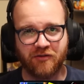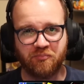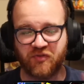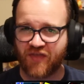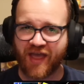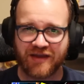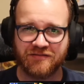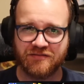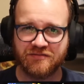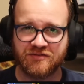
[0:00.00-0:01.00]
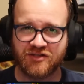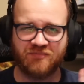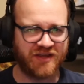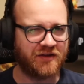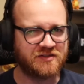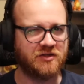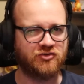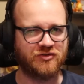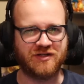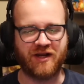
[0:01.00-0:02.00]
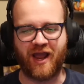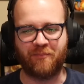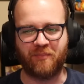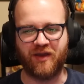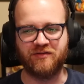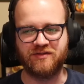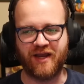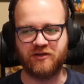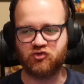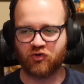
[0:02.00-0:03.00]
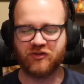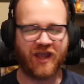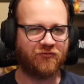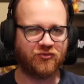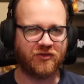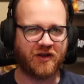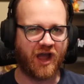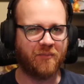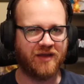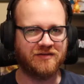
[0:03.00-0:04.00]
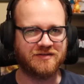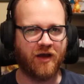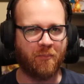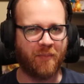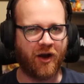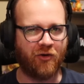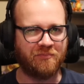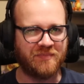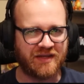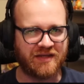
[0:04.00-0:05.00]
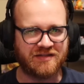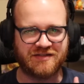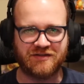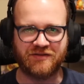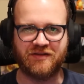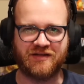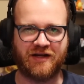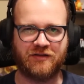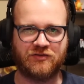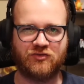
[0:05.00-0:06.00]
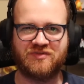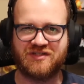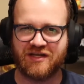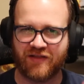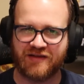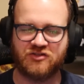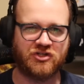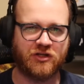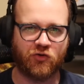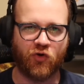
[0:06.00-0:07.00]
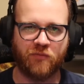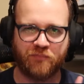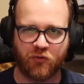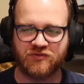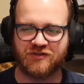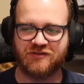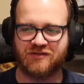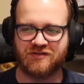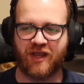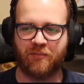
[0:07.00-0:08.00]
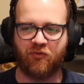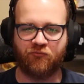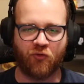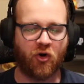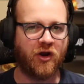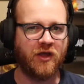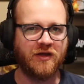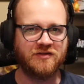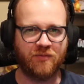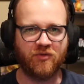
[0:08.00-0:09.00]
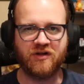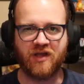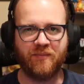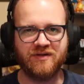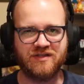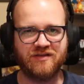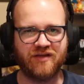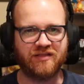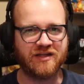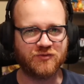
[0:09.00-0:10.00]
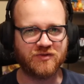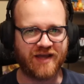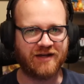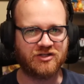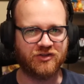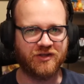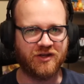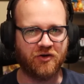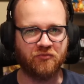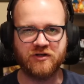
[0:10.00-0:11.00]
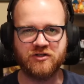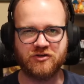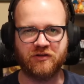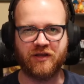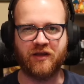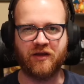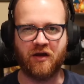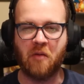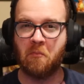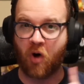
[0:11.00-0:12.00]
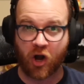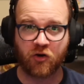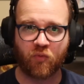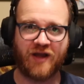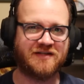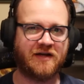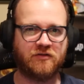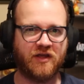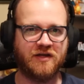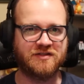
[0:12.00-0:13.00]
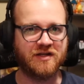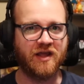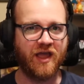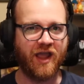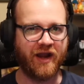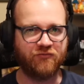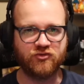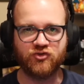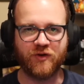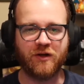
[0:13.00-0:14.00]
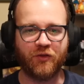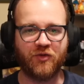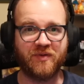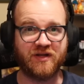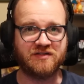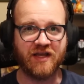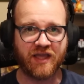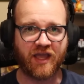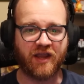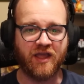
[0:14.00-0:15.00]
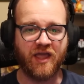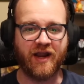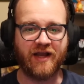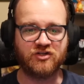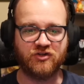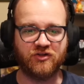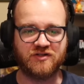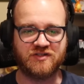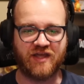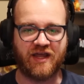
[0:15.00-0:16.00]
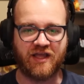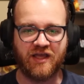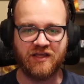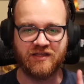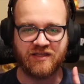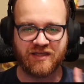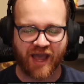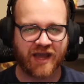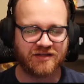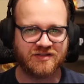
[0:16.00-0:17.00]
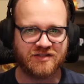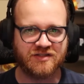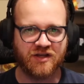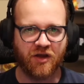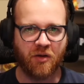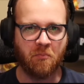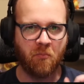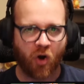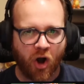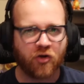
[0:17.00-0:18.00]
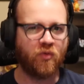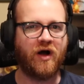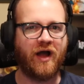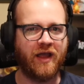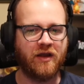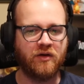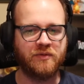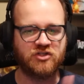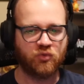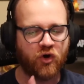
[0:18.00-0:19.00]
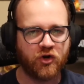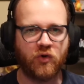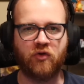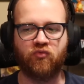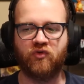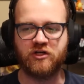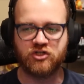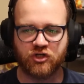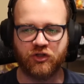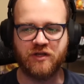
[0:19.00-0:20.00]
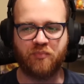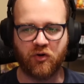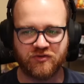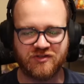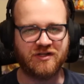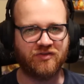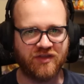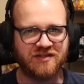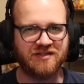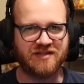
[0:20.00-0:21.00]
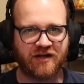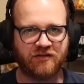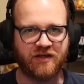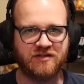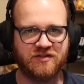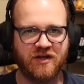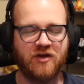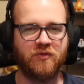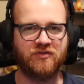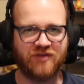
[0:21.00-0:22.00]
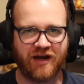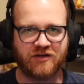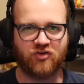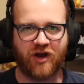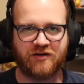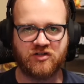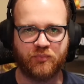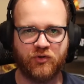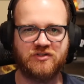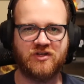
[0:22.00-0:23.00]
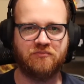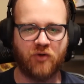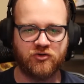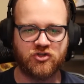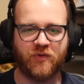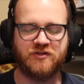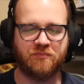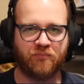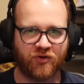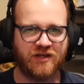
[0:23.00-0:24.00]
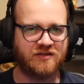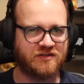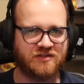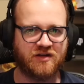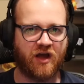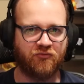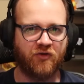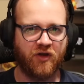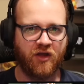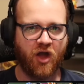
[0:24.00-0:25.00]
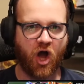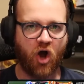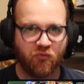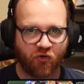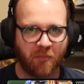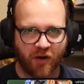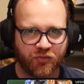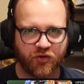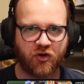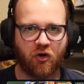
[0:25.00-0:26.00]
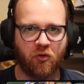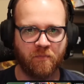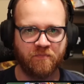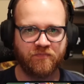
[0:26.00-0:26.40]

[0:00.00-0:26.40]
But then, something else interesting happened, and shortly after the comment about me stealing the decklist from TLSG, who had posted it the day before, someone commented that this was actually originally a Mogwai decklist, and after doing a little bit of digging, it actually looks like, yes, Mogwai was the one who had originally posted this decklist with Dr. Octopus and Mojo and Debris and stuff over a month ago.